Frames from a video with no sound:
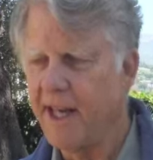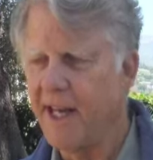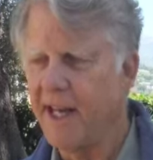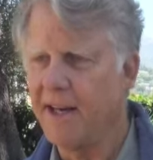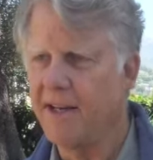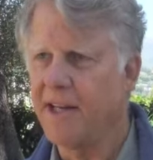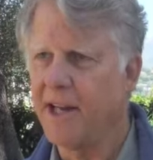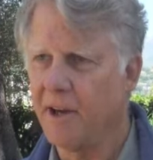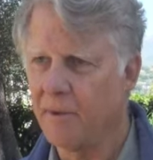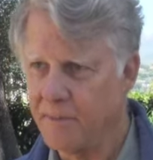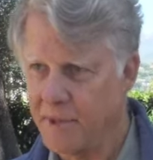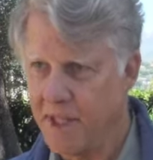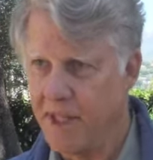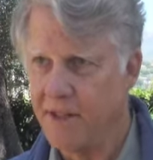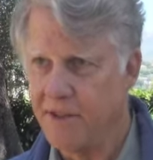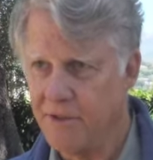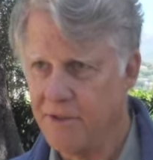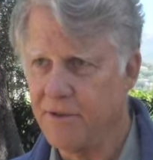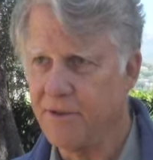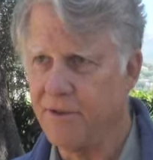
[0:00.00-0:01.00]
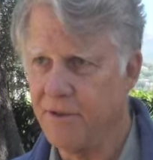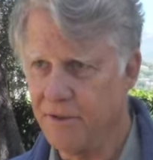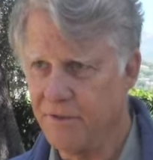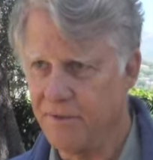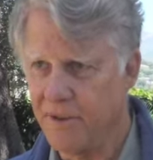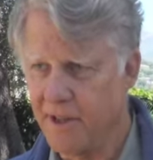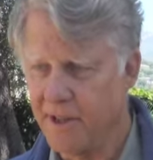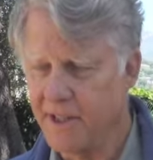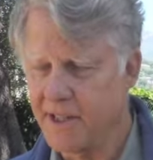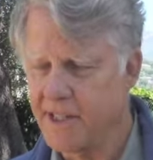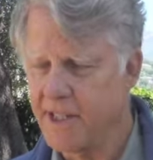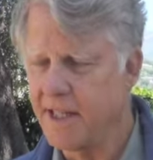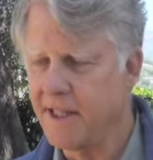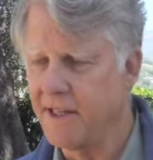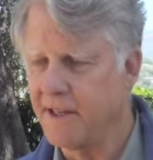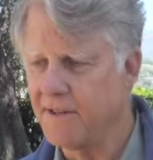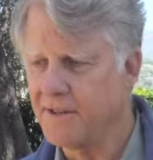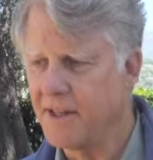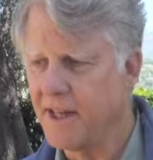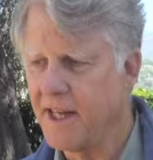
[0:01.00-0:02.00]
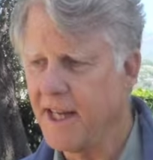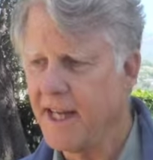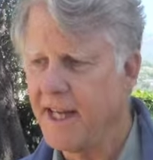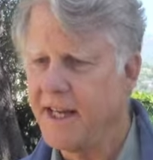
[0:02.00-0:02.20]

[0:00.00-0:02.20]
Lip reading: and help teach new volunteers.